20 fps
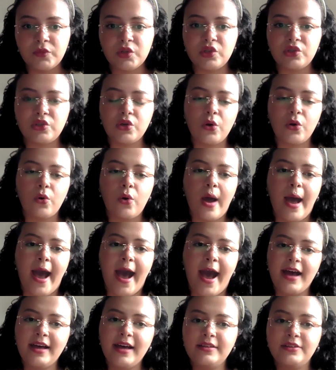So
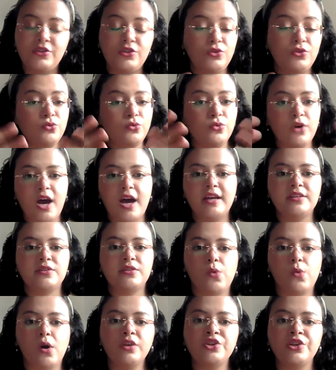you guys
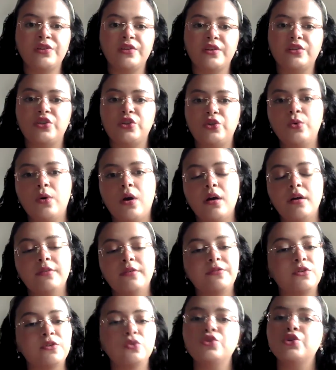watching this, you are
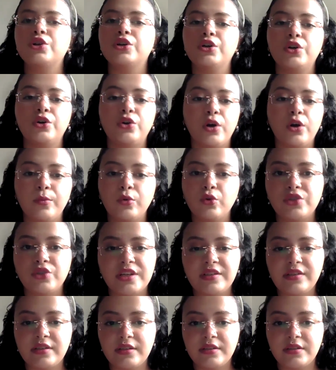future criminal
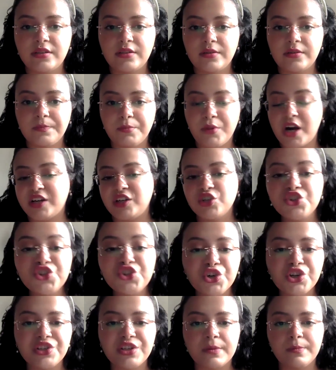justice
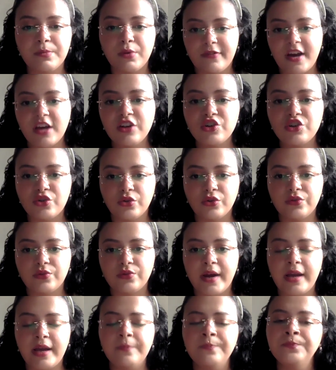practitioners and professionals,
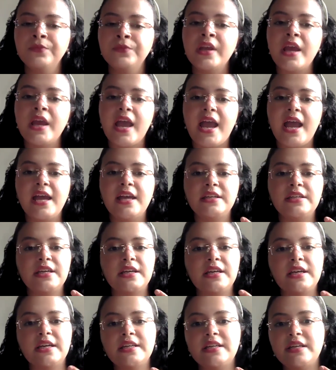right? And
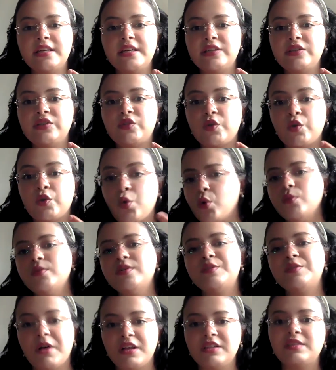it is your
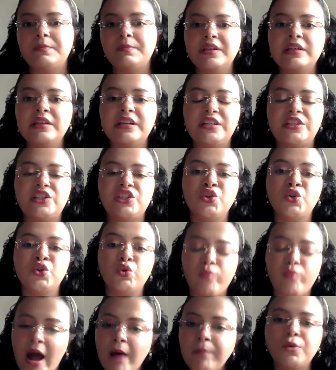responsibility to
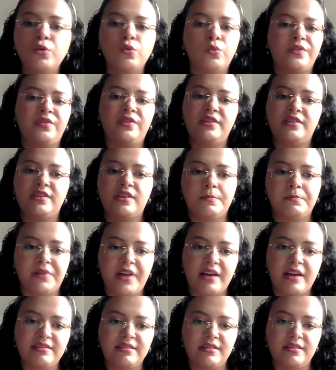grapple with these
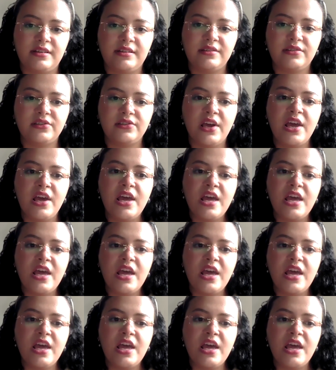complexities.